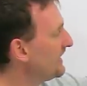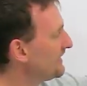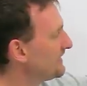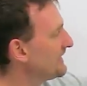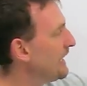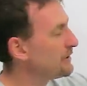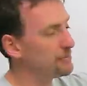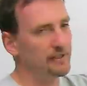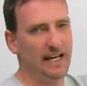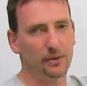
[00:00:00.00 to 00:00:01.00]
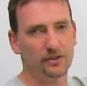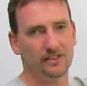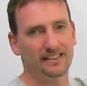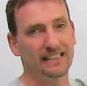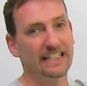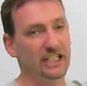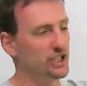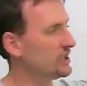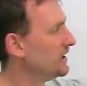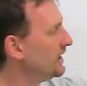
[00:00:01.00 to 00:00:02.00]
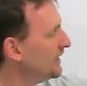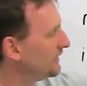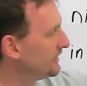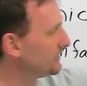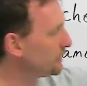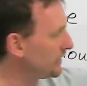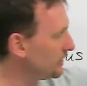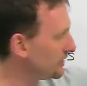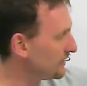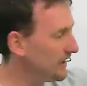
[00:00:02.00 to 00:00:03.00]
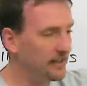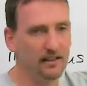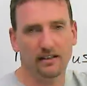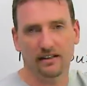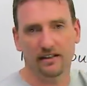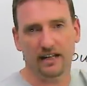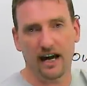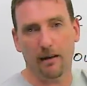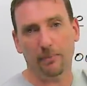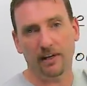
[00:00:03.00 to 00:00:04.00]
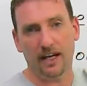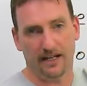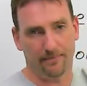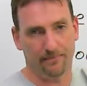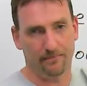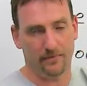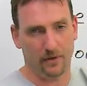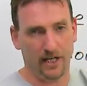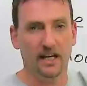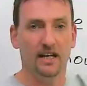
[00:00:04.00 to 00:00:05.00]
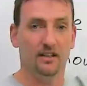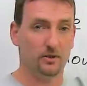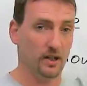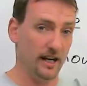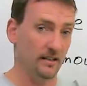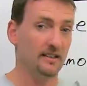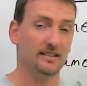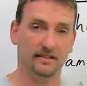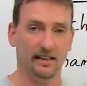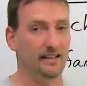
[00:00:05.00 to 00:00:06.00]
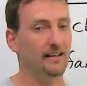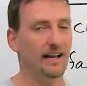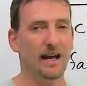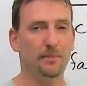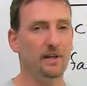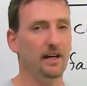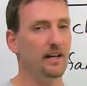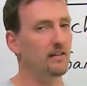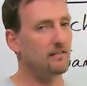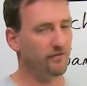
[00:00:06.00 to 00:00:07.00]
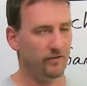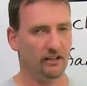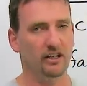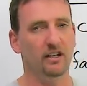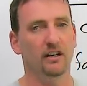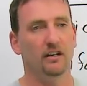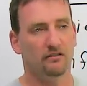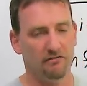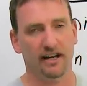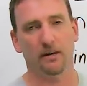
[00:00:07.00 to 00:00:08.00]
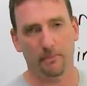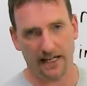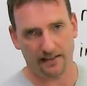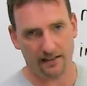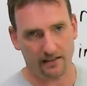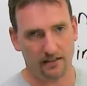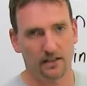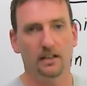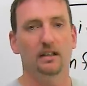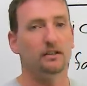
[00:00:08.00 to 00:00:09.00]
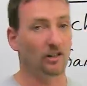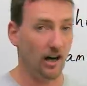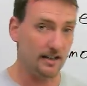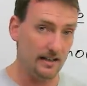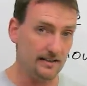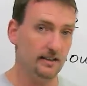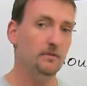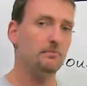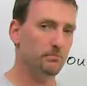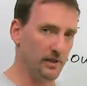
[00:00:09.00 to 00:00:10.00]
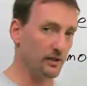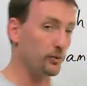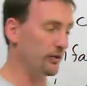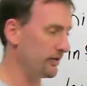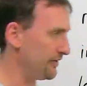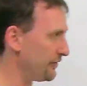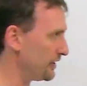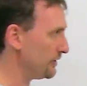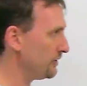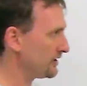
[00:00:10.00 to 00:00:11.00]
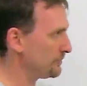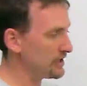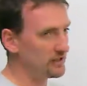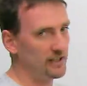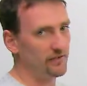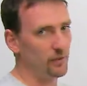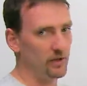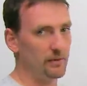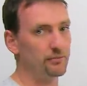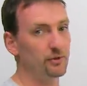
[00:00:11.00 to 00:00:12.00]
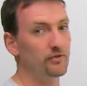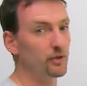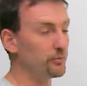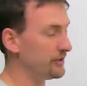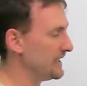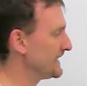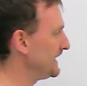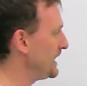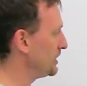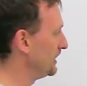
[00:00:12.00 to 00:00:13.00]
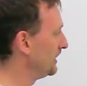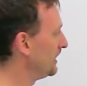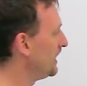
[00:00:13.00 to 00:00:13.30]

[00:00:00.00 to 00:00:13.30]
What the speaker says: This is how it's pronounced, niche. This is what it looks like in the IPA. Okay, so again, study the IPA, very recommended. Not easy, but it's worth it for you, especially if you want to improve your pronunciation.